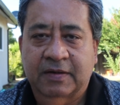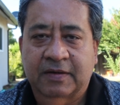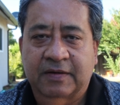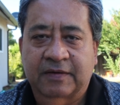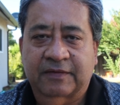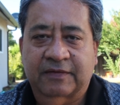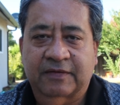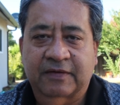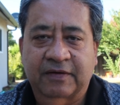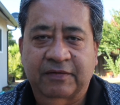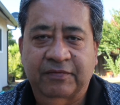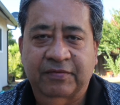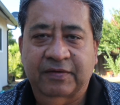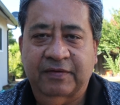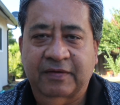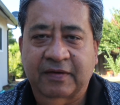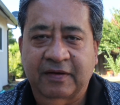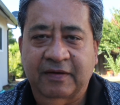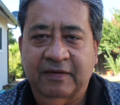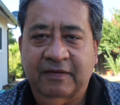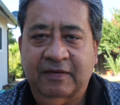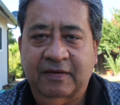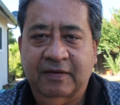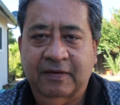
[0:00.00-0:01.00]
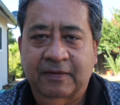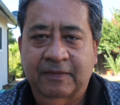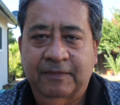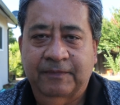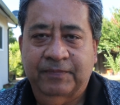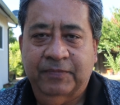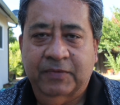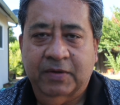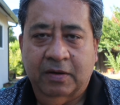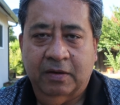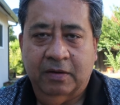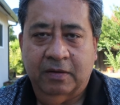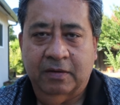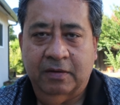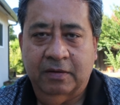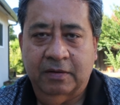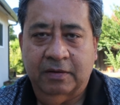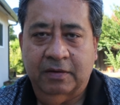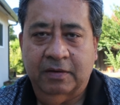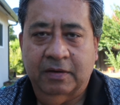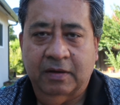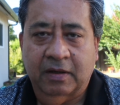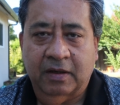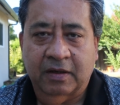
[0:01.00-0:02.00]
services
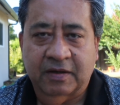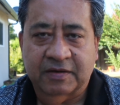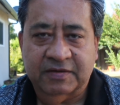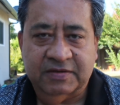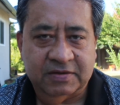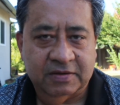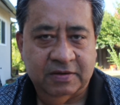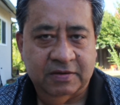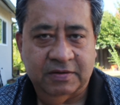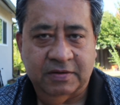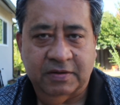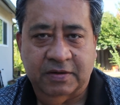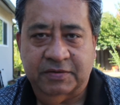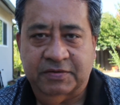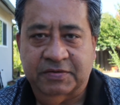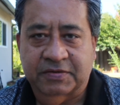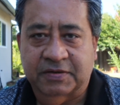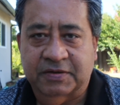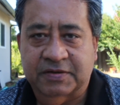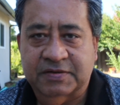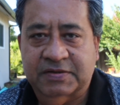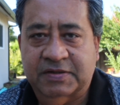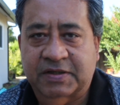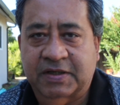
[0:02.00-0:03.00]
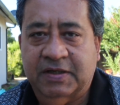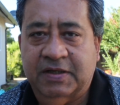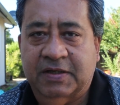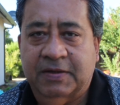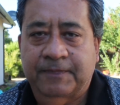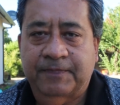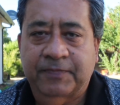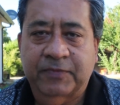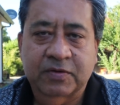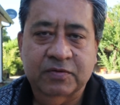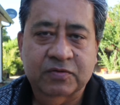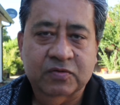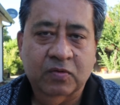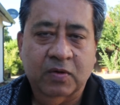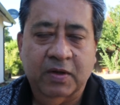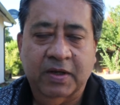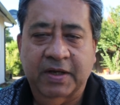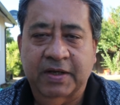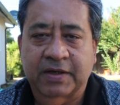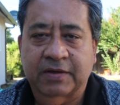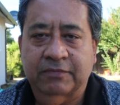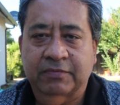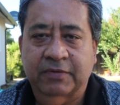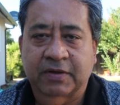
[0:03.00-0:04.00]
on last Thursday,
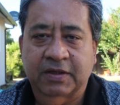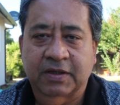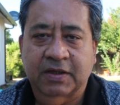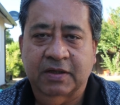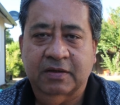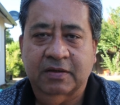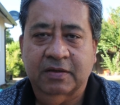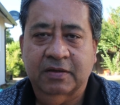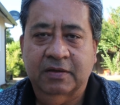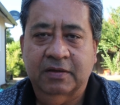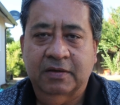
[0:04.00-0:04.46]
July 20th.